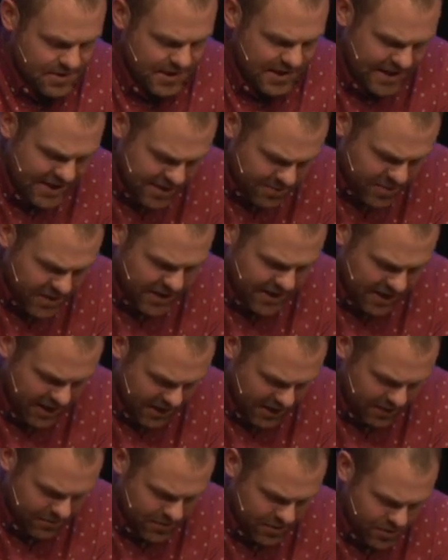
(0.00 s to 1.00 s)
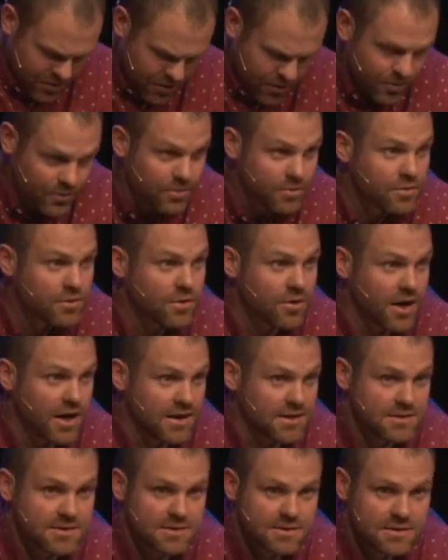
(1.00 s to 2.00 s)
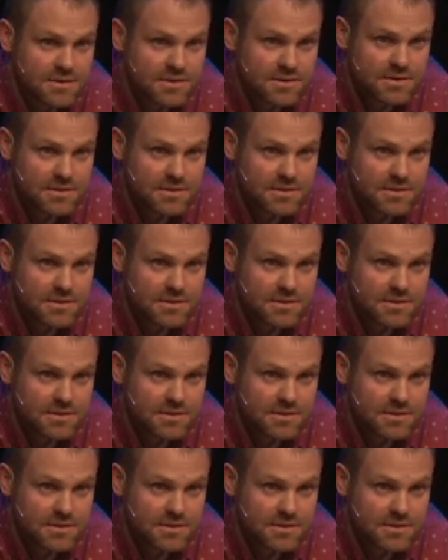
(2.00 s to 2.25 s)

He became who? Christ.